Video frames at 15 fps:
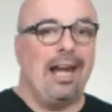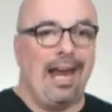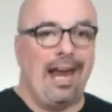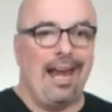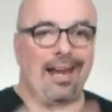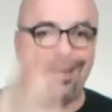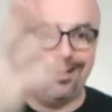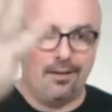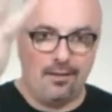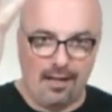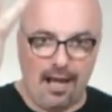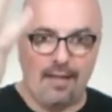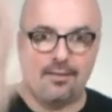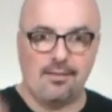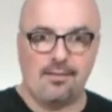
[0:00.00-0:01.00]
and
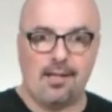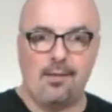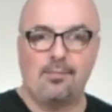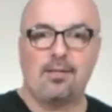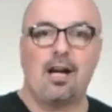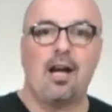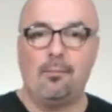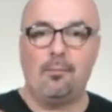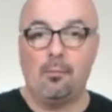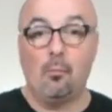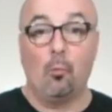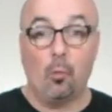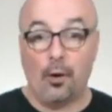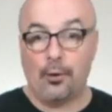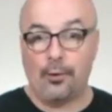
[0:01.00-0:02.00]
at the same time,
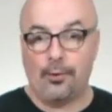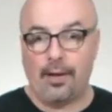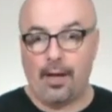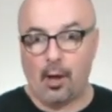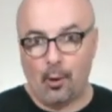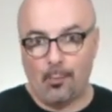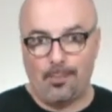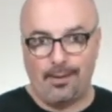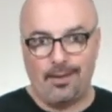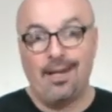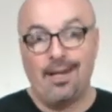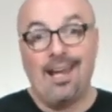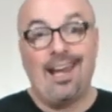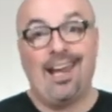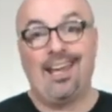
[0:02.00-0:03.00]
when are they open?
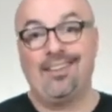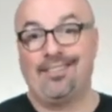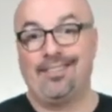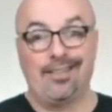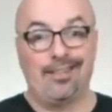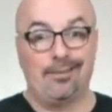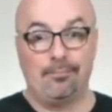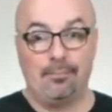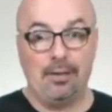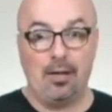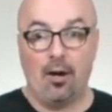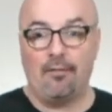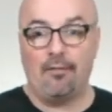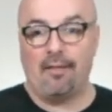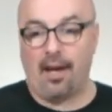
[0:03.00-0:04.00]
And then
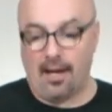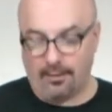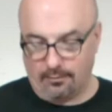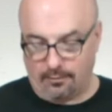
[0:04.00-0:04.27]
beyond that,